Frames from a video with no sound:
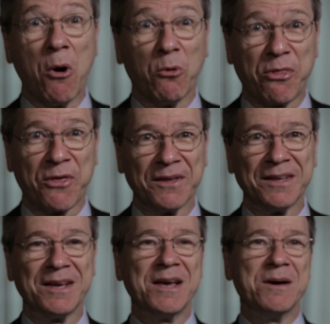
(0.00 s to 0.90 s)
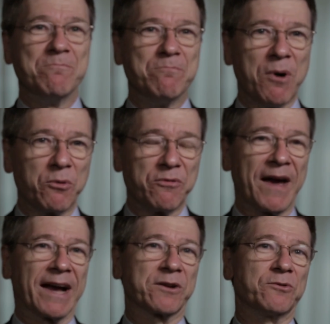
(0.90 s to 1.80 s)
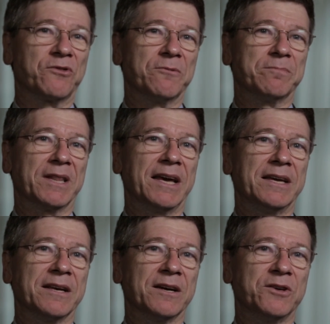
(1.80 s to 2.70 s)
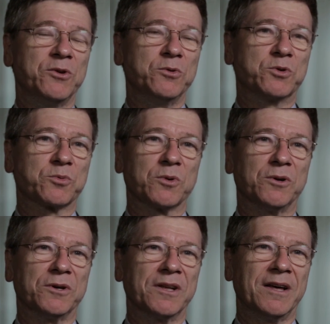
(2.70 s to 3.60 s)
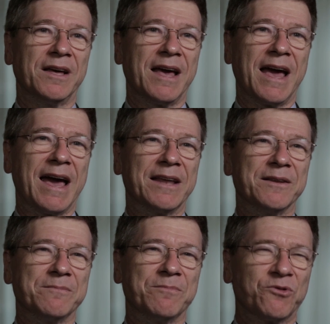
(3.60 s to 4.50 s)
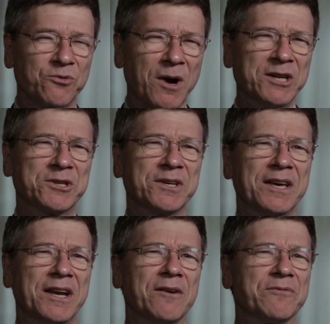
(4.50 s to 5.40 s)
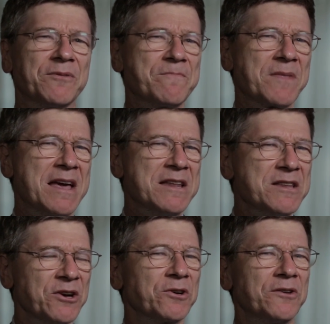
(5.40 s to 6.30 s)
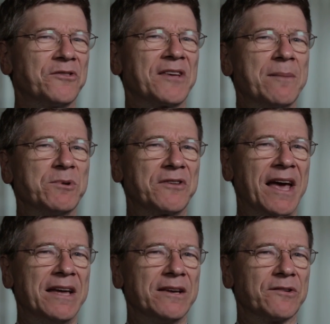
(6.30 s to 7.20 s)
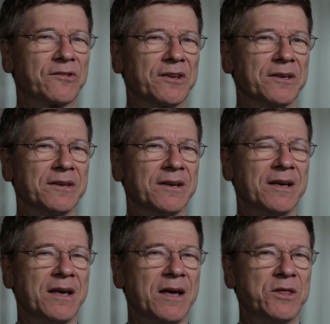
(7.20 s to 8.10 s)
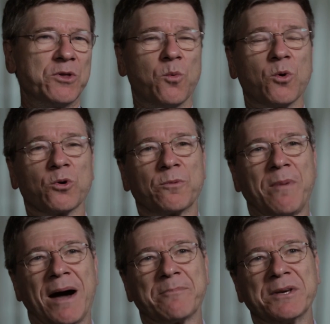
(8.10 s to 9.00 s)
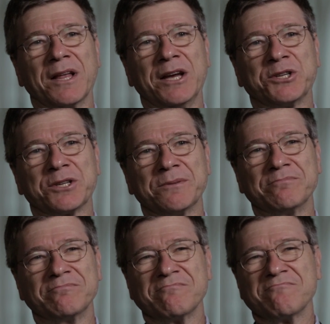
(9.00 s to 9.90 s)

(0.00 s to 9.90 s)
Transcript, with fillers: both. Both factors have played a huge role, and strangely enough, nearly simultaneously, the world population